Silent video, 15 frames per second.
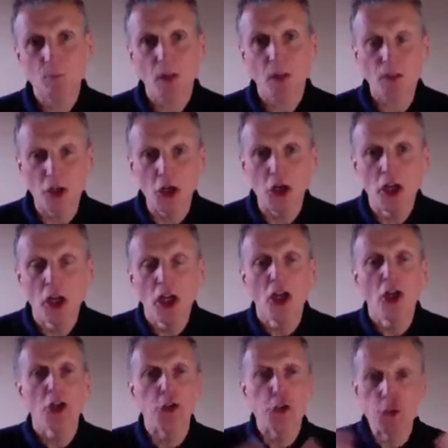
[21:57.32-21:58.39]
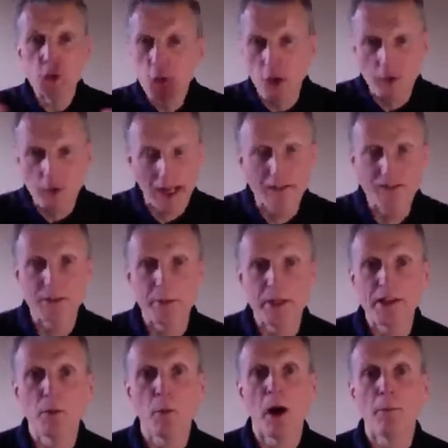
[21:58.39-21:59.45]
that you don't have to
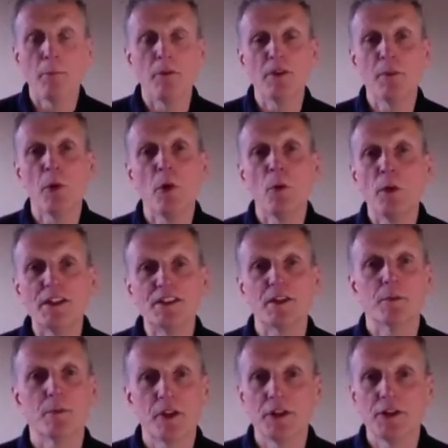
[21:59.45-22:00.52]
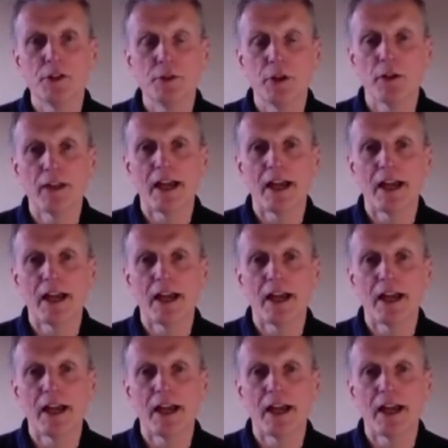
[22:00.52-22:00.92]
be the one with more wisdom, that you don't